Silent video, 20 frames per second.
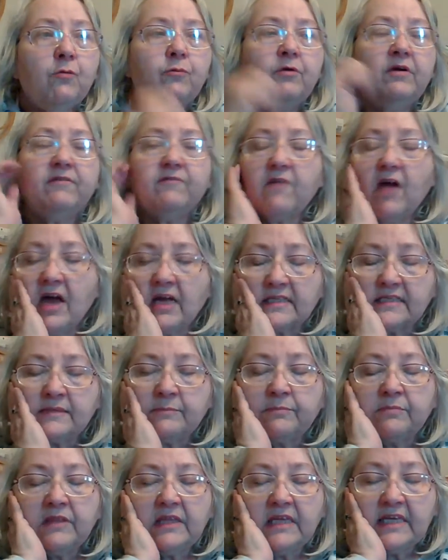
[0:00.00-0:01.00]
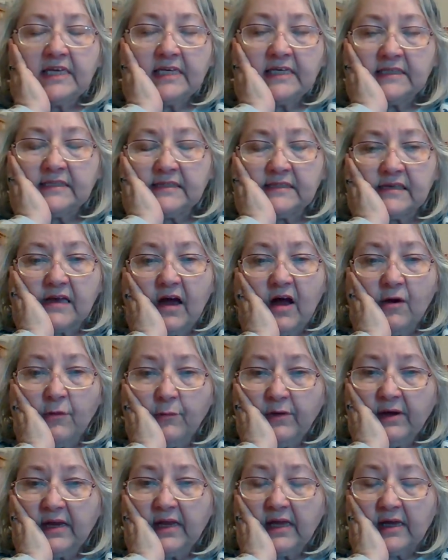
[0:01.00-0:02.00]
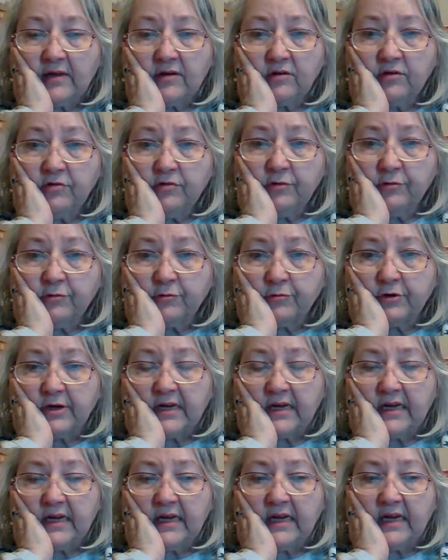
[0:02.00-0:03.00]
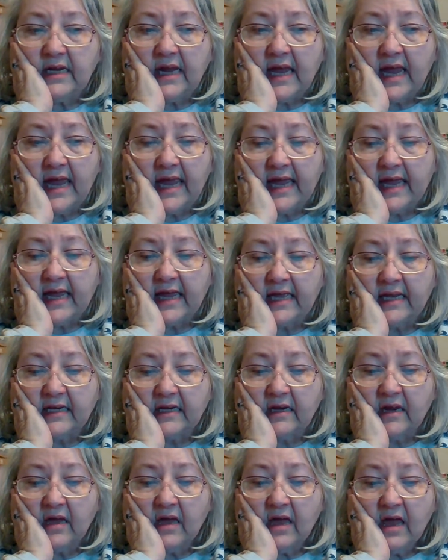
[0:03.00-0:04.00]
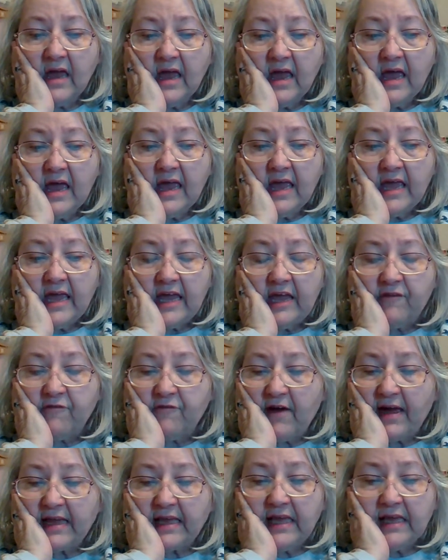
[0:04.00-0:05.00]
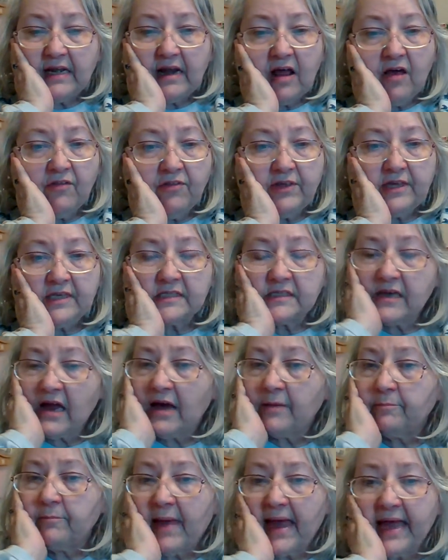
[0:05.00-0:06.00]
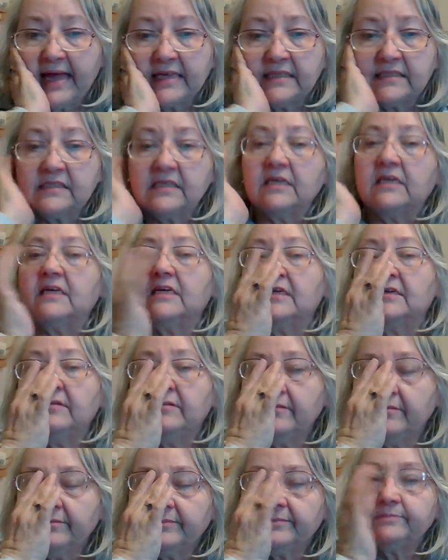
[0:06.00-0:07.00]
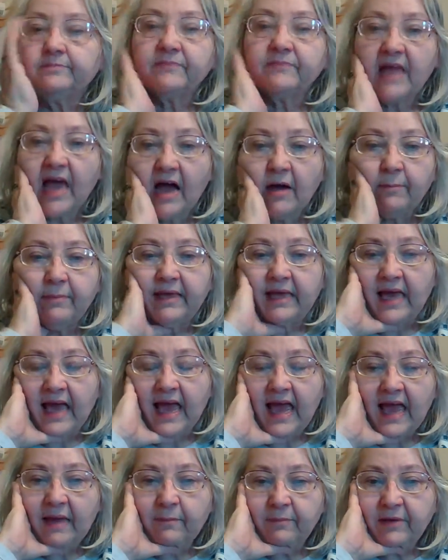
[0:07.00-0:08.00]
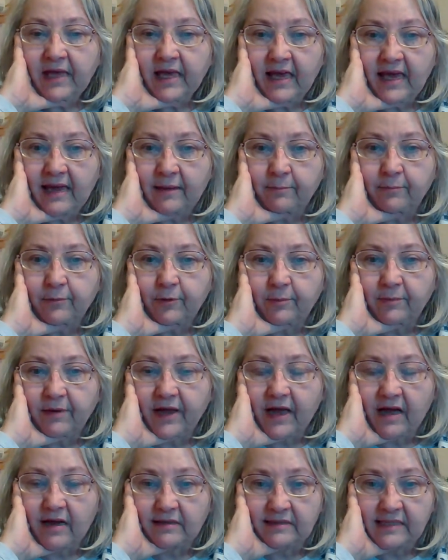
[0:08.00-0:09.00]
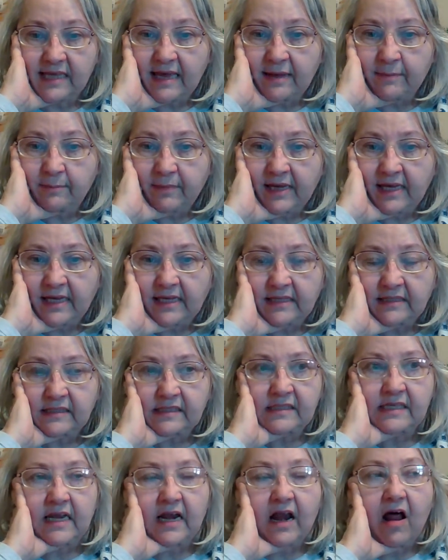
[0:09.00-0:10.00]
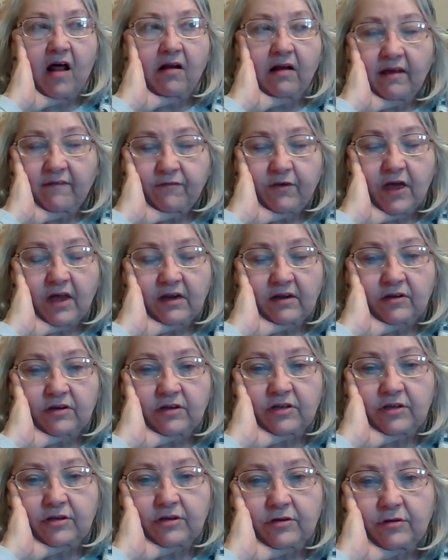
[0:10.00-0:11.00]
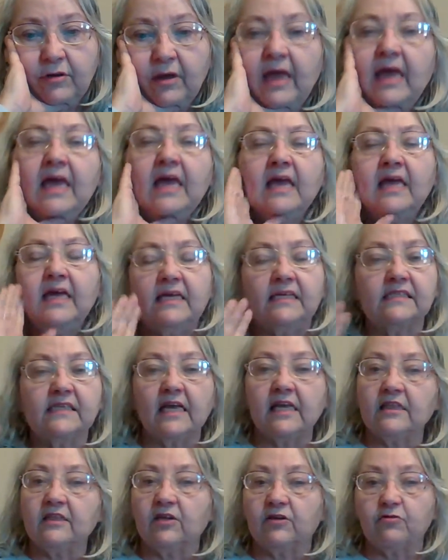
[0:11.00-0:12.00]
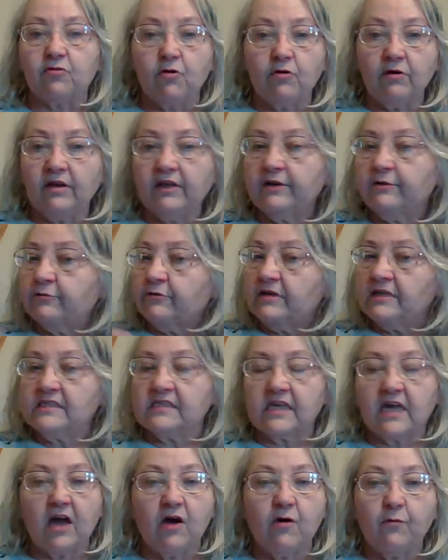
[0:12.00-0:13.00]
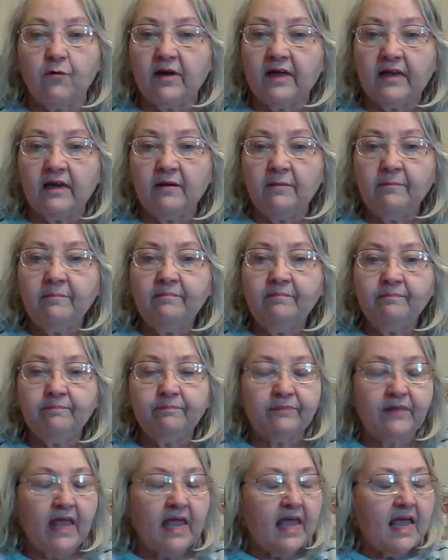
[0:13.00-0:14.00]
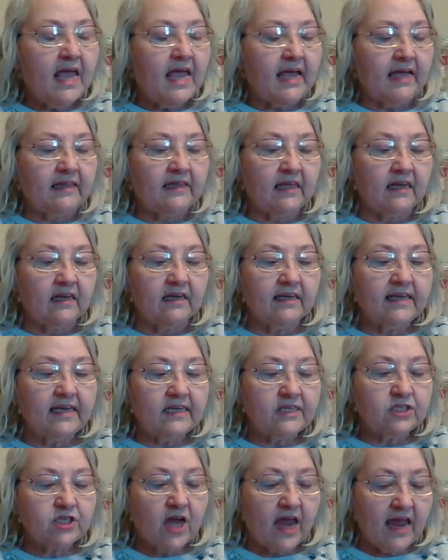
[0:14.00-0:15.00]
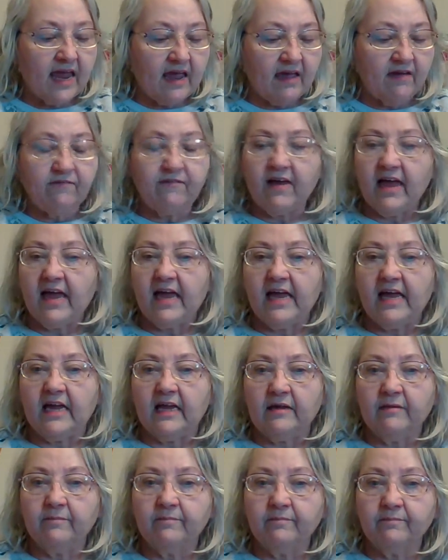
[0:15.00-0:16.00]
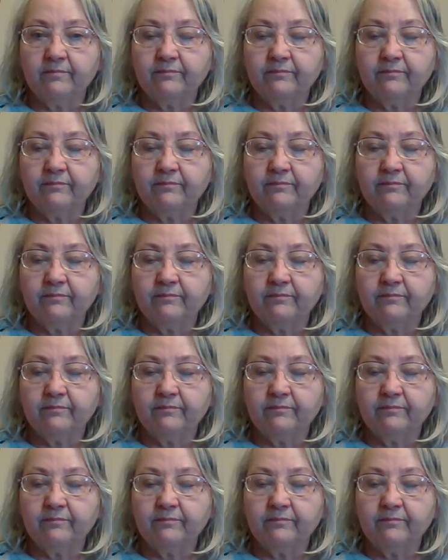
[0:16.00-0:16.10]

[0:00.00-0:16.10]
We've got some things already under the tree, and if I get all these dot bags done, I'll be a happy camper because that means that all I've got to do is get the toiletries to go in them, and they'll each have a